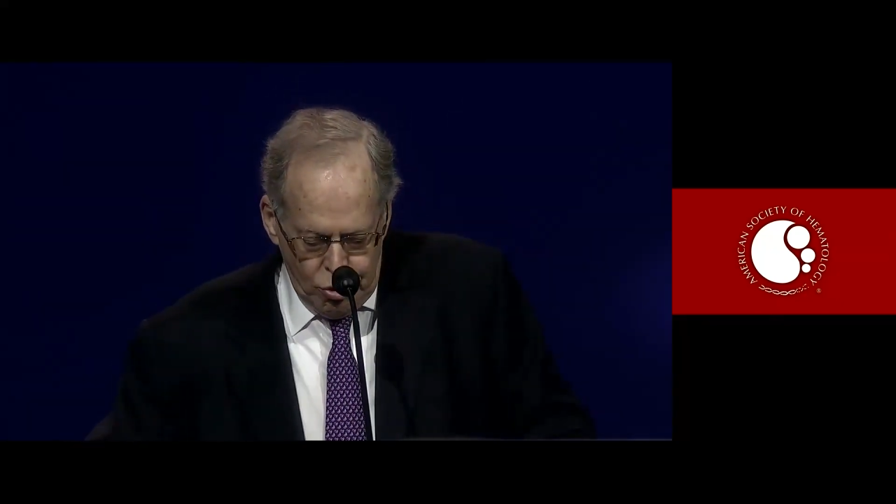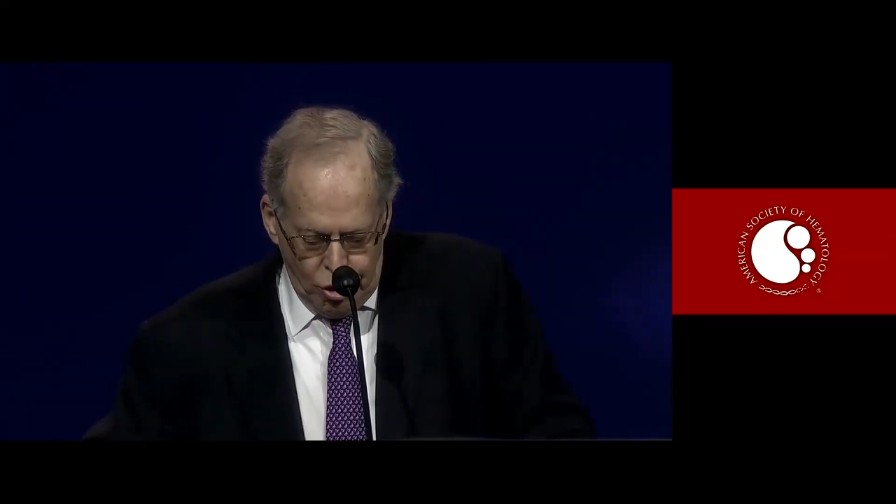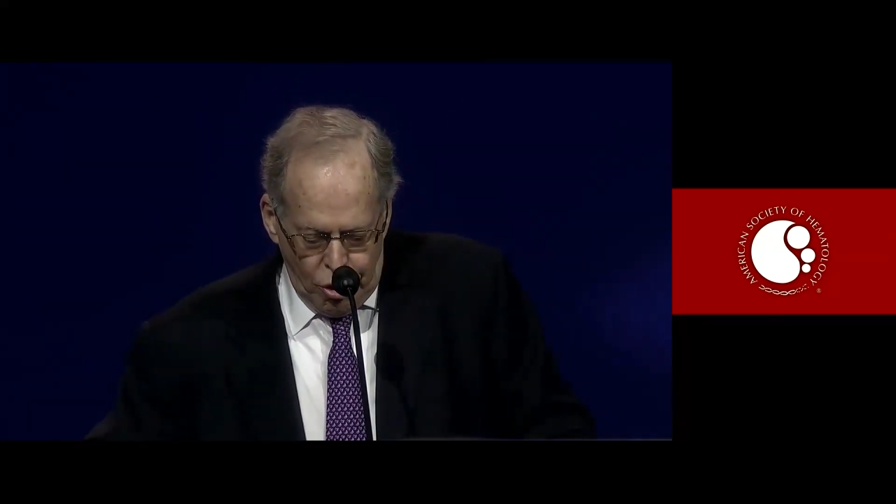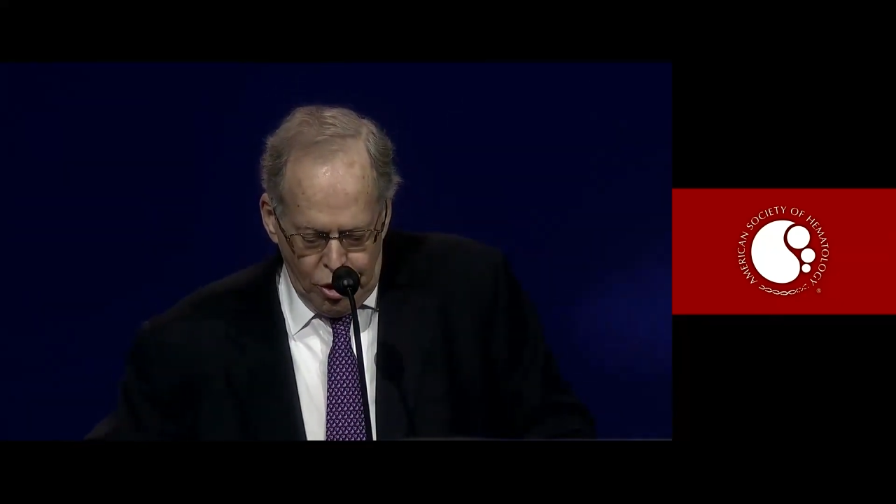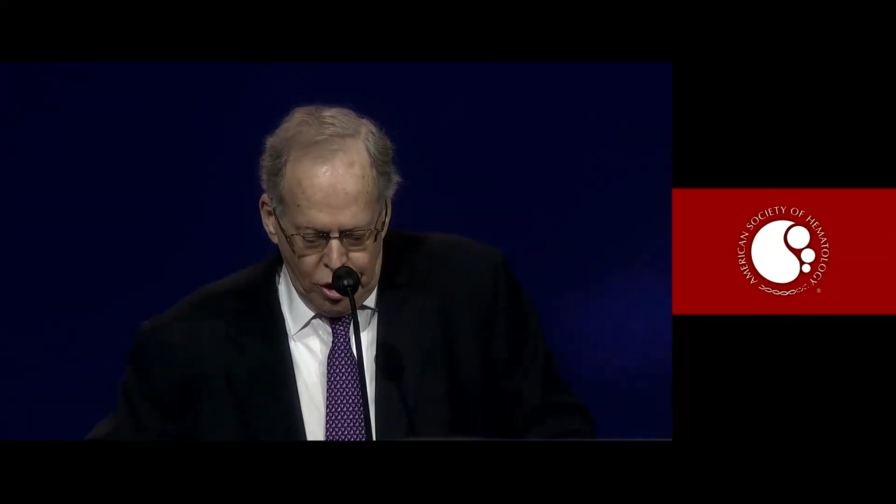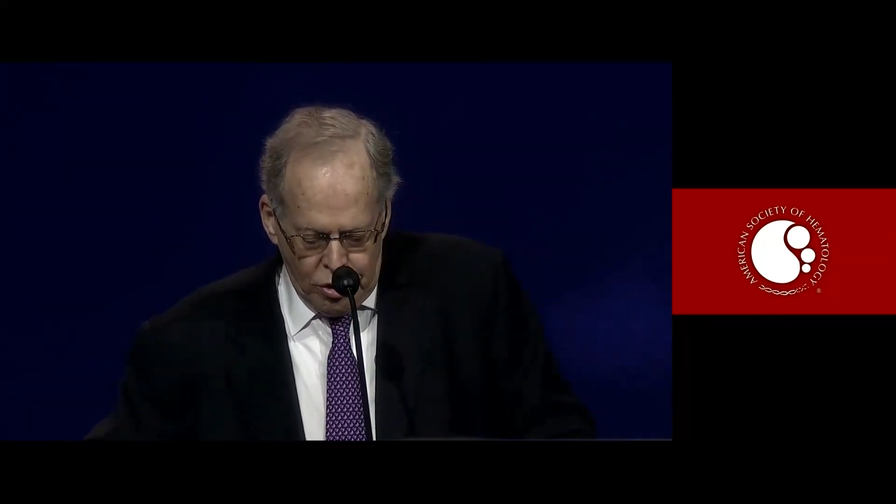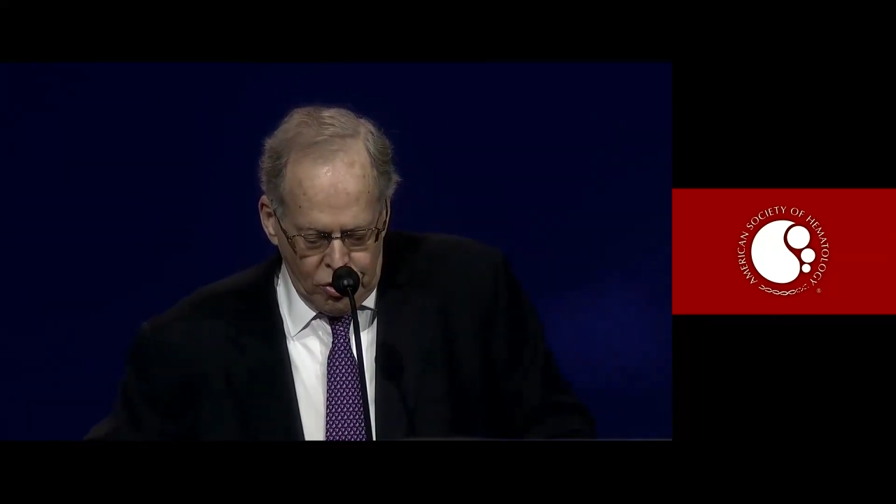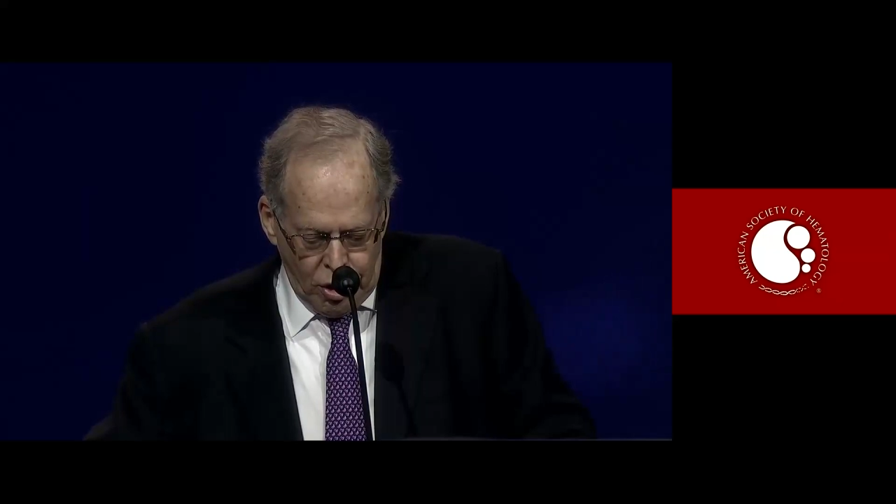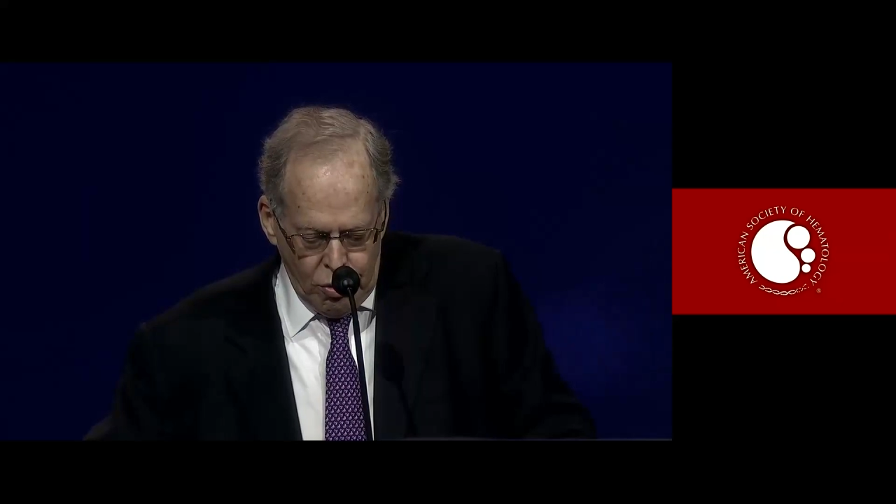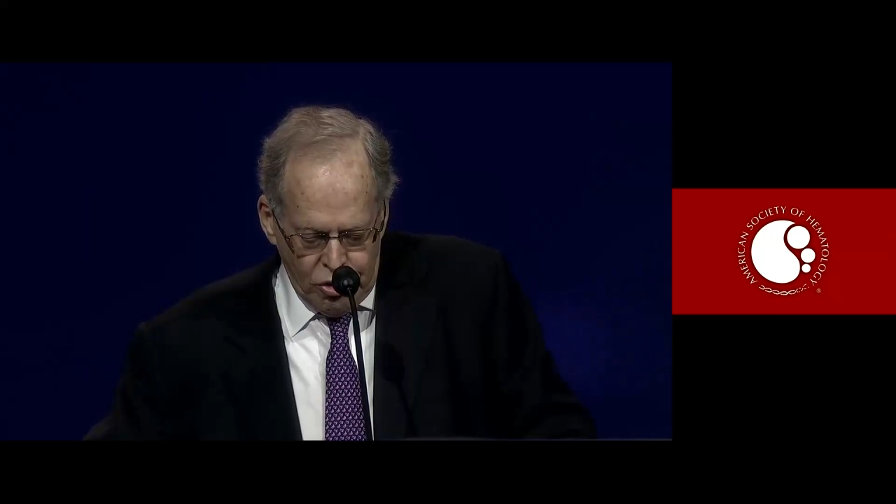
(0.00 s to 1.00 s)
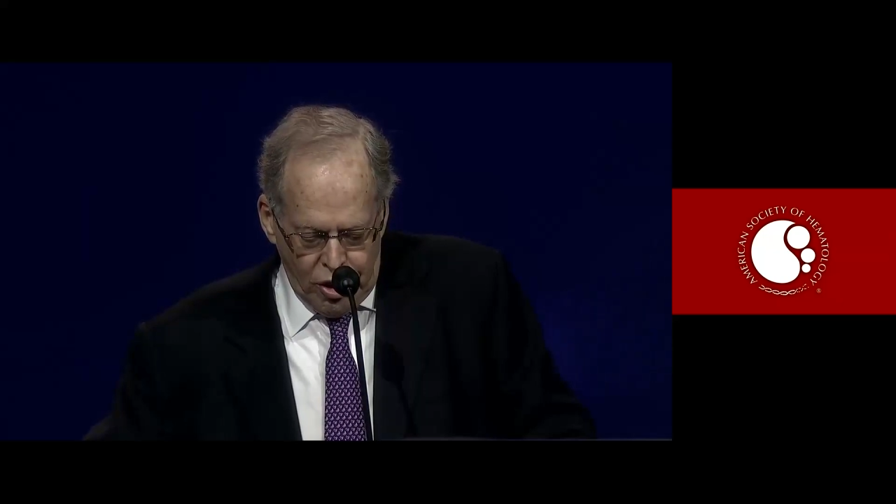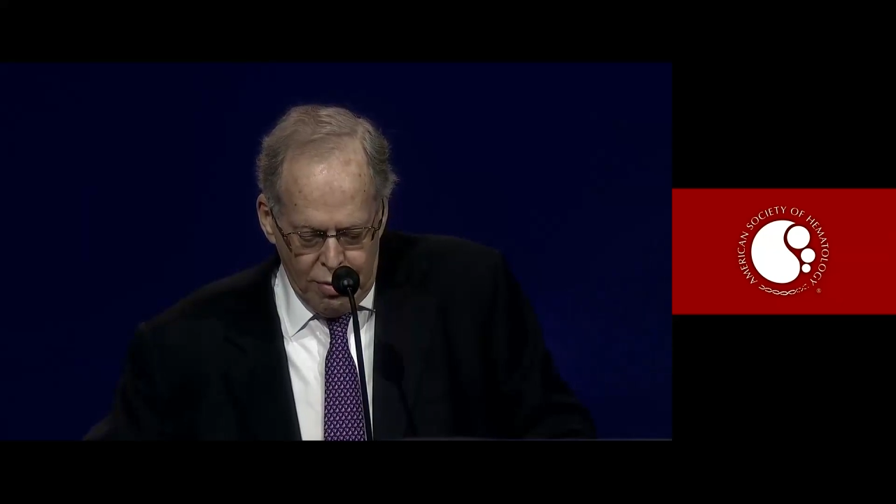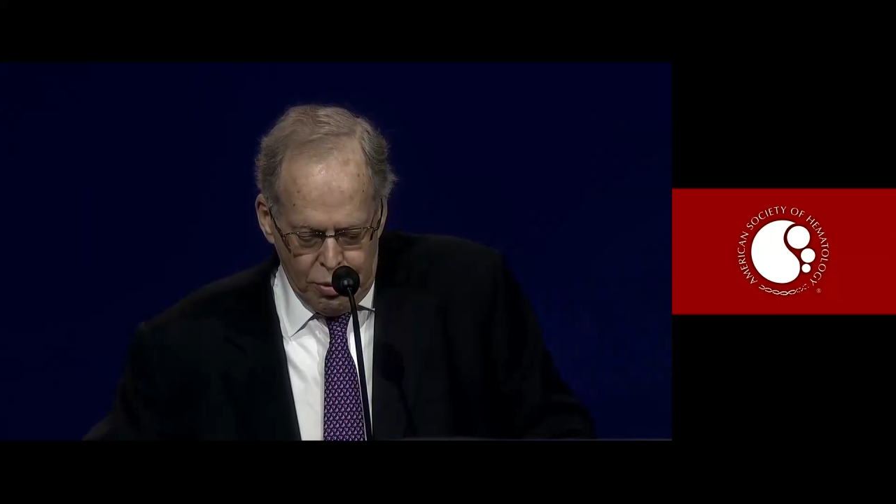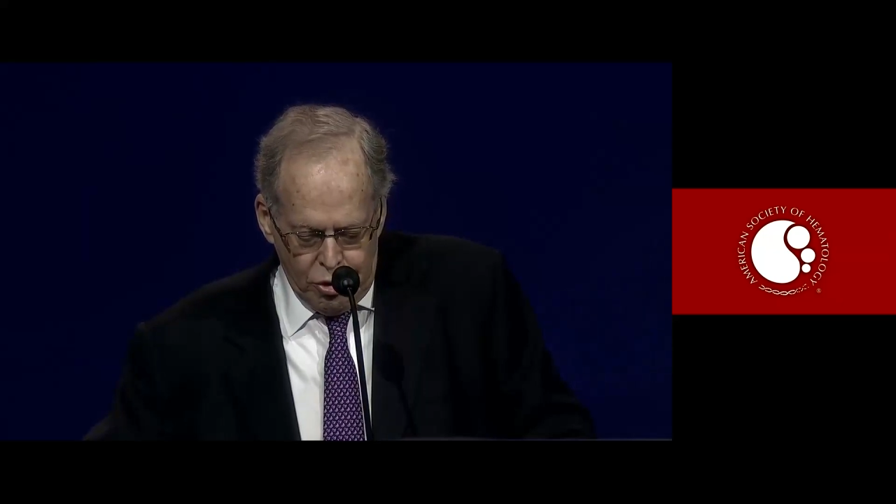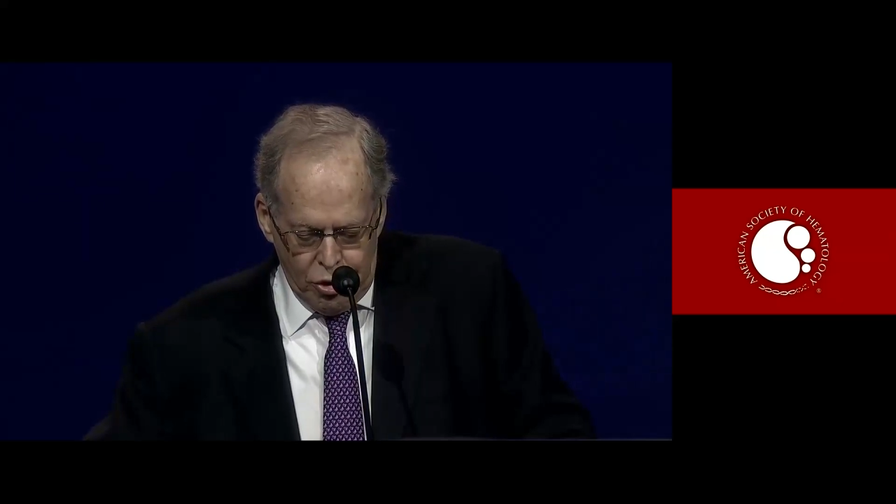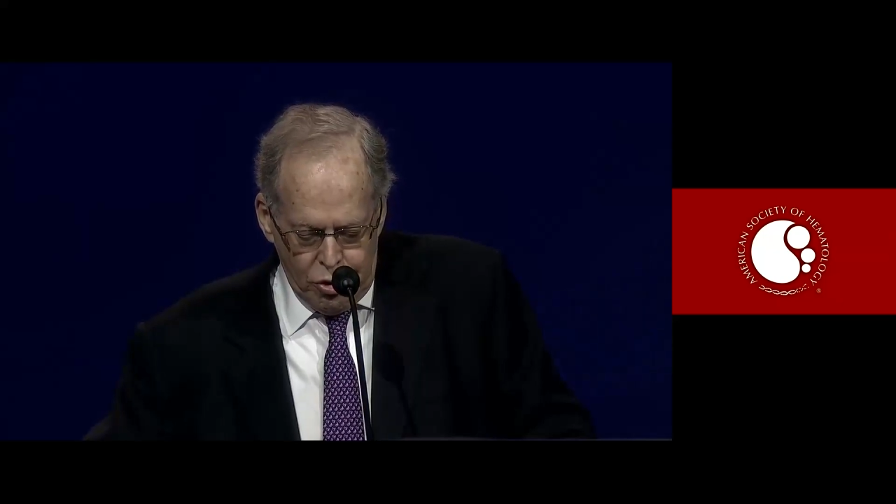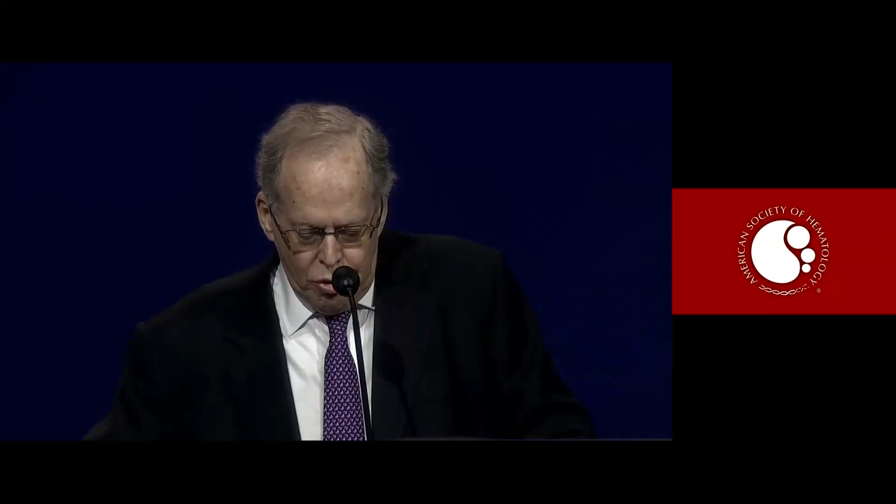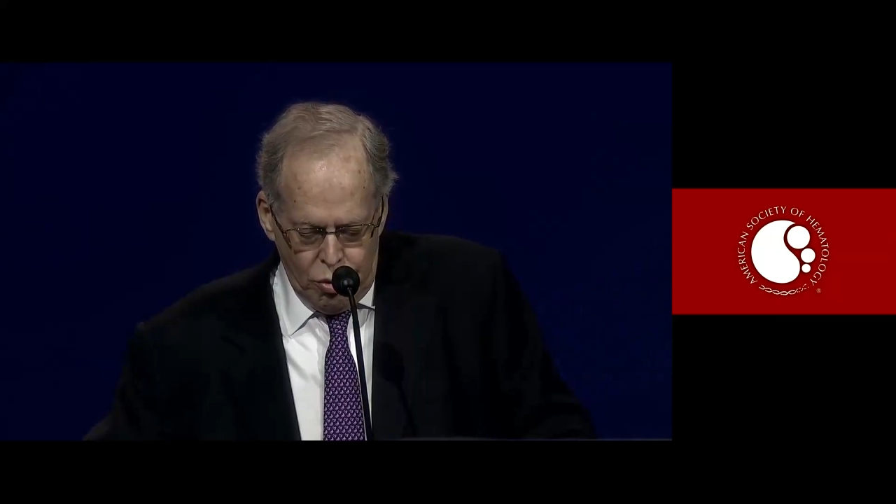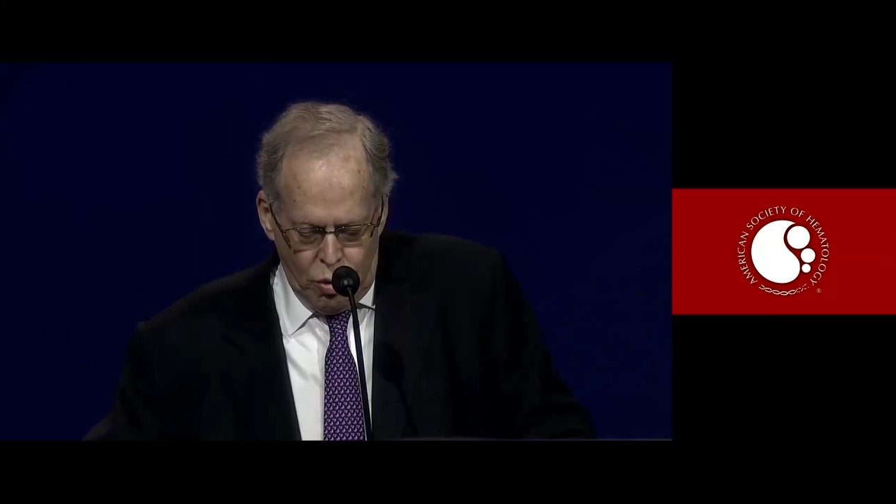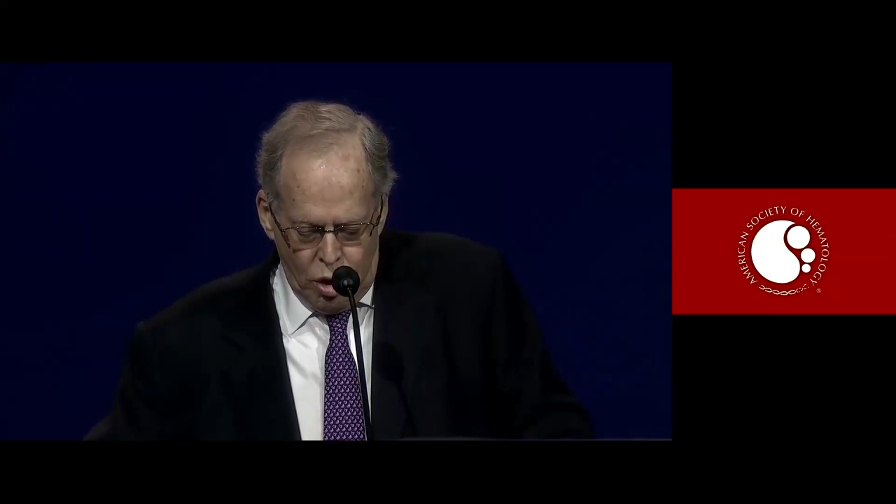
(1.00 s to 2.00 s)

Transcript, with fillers: the things I was able to do,